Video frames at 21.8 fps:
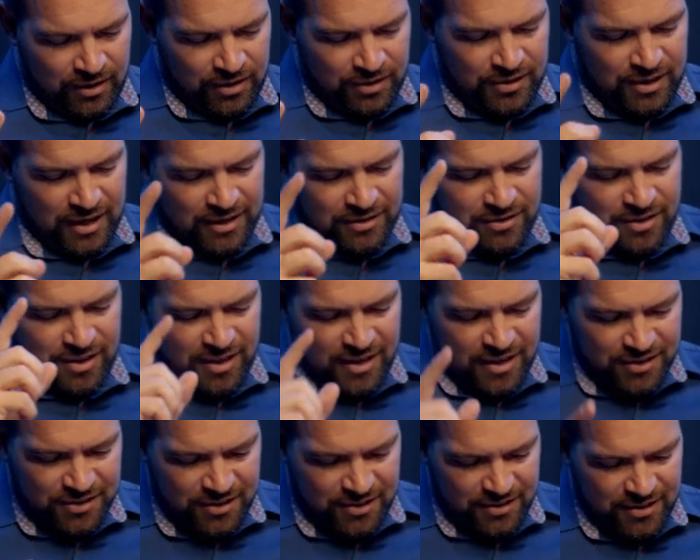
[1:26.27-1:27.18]
It says,
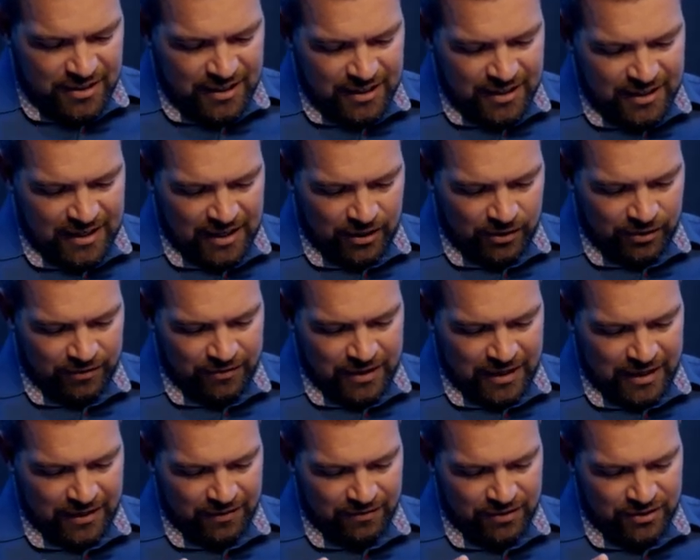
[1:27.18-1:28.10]
This is the account of
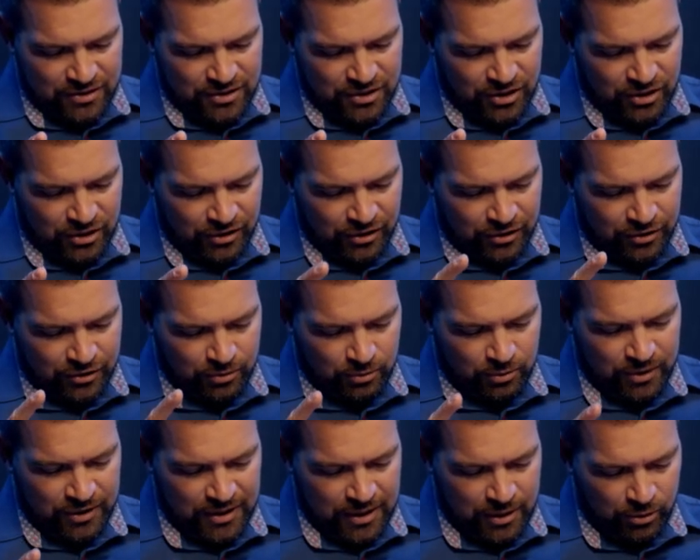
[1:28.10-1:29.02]
the heavens and earth
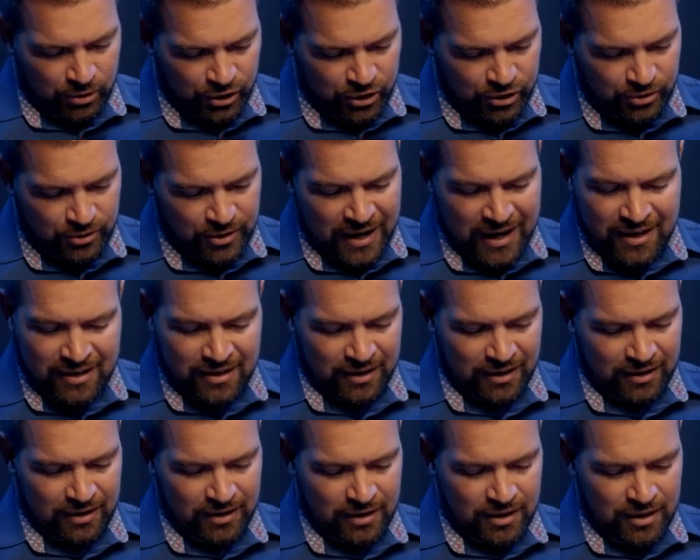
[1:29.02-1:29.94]
when they were
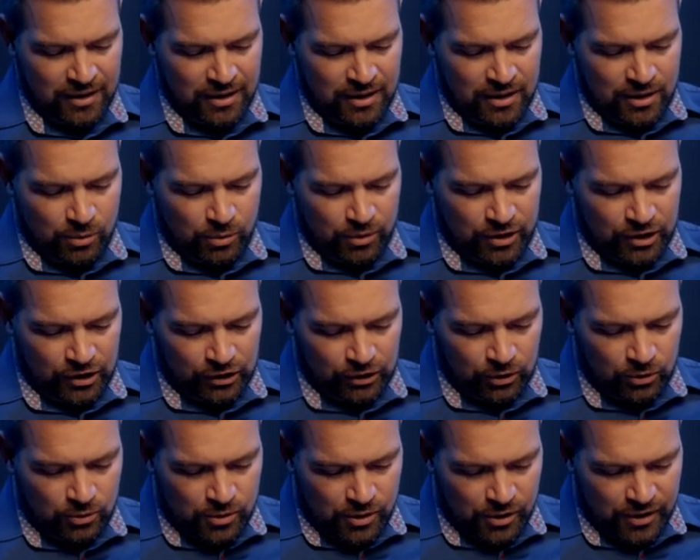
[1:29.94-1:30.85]
created, when the
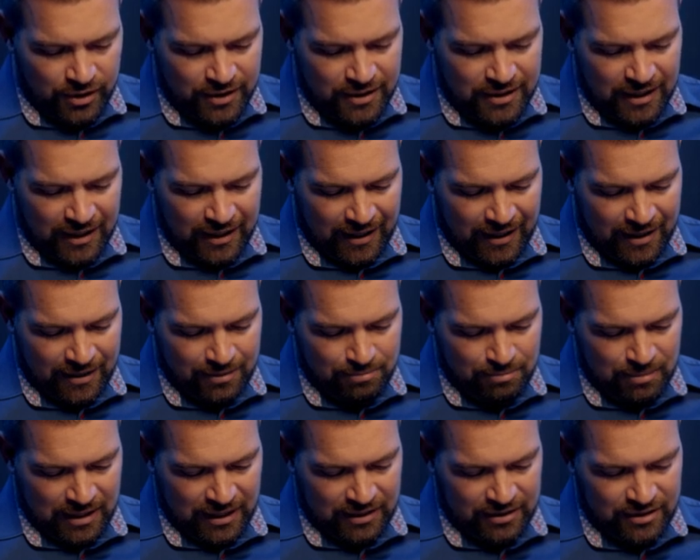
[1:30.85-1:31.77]
Lord
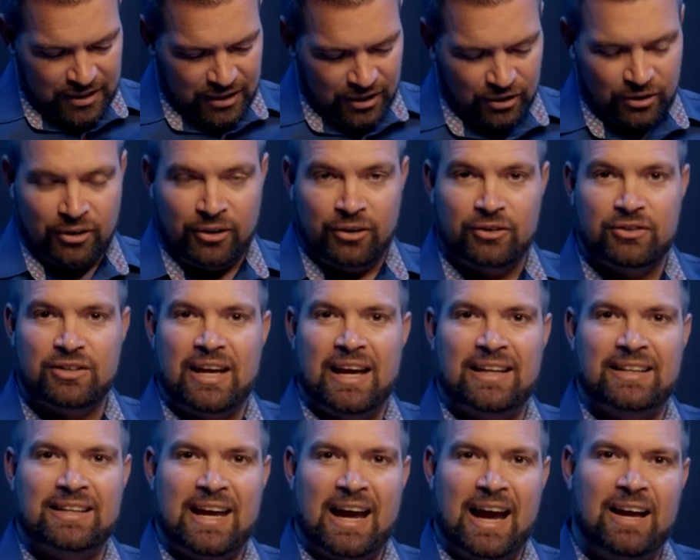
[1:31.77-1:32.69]
God made the earth
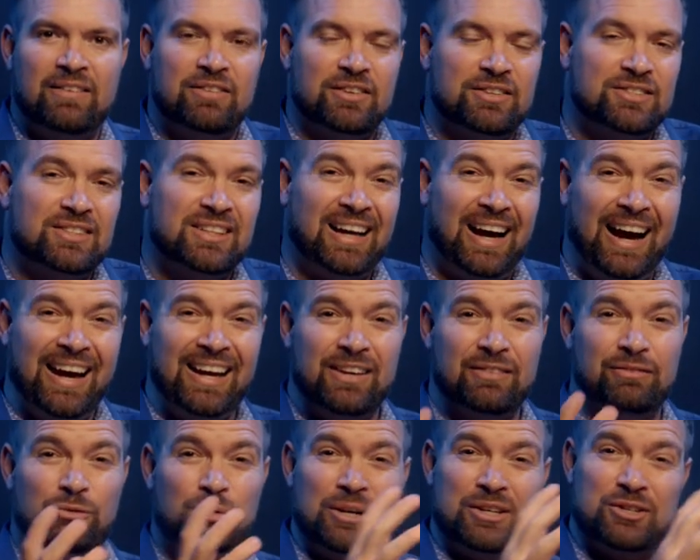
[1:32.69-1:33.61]
and the heavens, kind
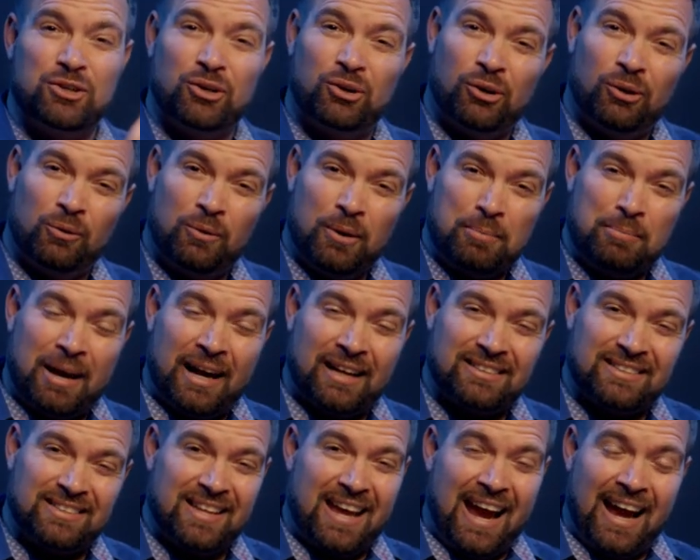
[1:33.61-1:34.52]
of reaching all the way
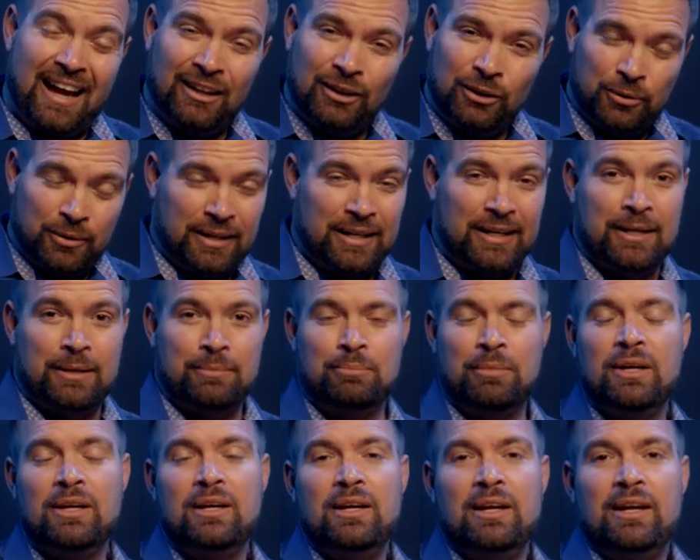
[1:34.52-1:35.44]
back to
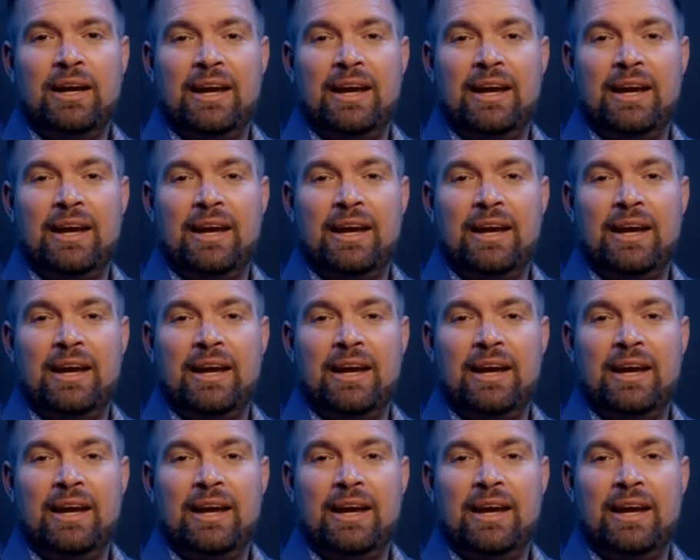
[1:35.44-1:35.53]
Elohim